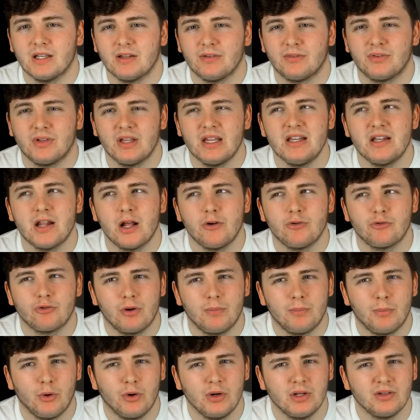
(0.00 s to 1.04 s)
If City don't
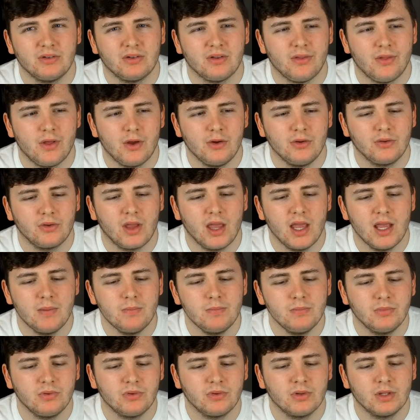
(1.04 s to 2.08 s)
drop points in those
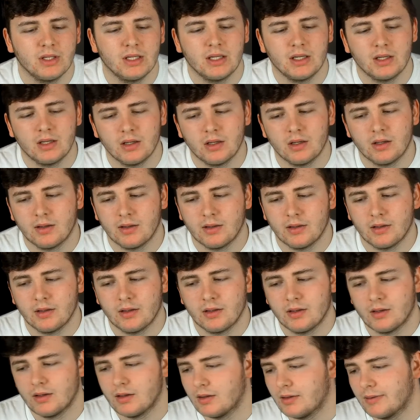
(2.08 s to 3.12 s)
games,
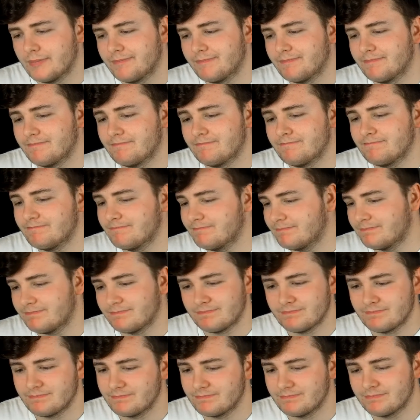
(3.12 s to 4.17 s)

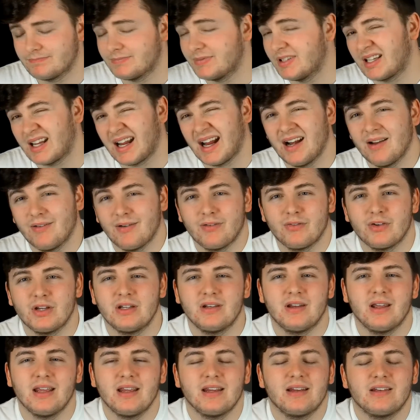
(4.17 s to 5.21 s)
you kind of
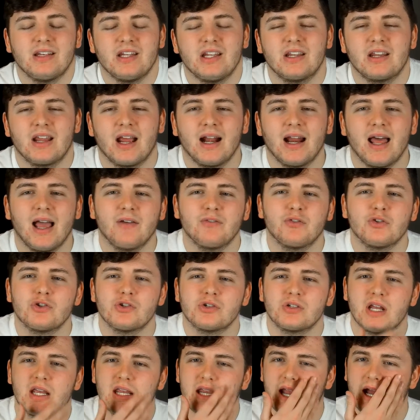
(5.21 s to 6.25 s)
have to
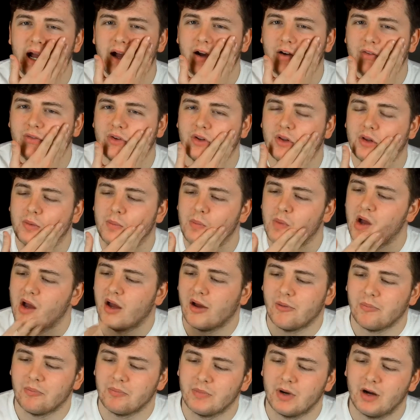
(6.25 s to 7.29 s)
just take your hat off to them.
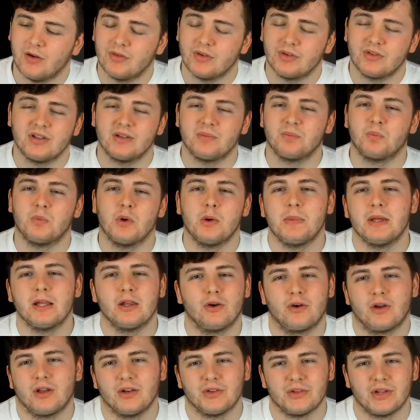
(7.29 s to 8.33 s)
Obviously, we'll
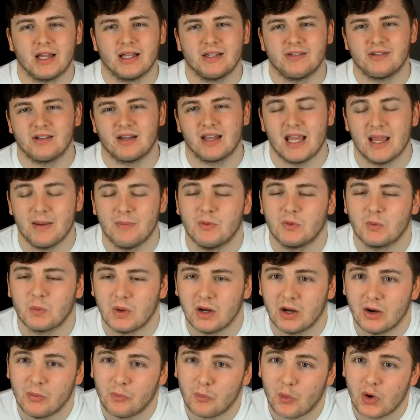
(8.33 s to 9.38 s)
be looking at the Leicester game as
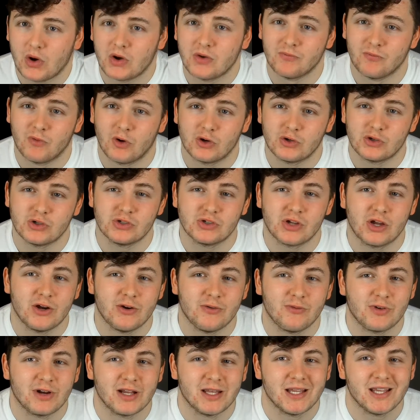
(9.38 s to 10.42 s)
well. Brendan Rodgers
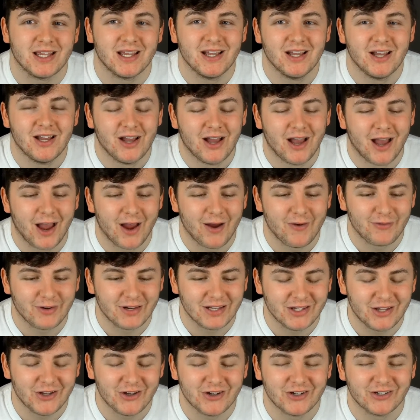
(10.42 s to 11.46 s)
hopefully
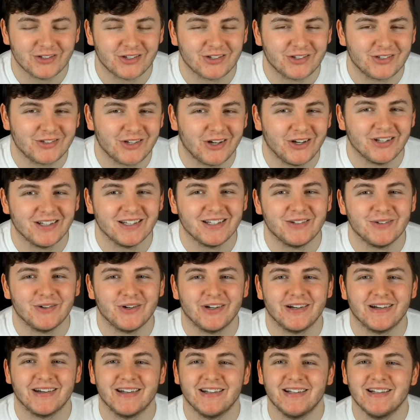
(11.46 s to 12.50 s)
doing us a solid
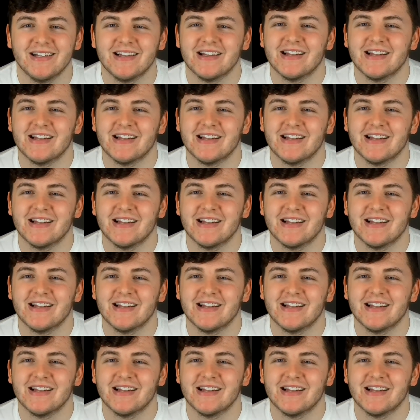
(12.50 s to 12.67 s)
one.